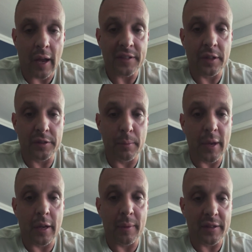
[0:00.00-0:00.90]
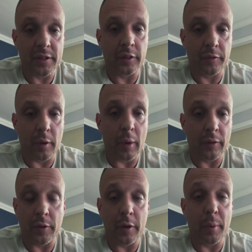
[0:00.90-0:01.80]
I sell some makeup that sells for
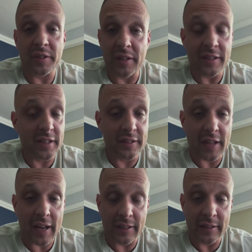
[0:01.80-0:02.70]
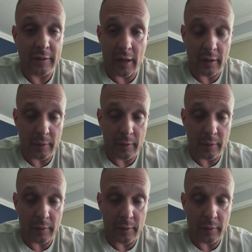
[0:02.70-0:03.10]
around $30. That's exactly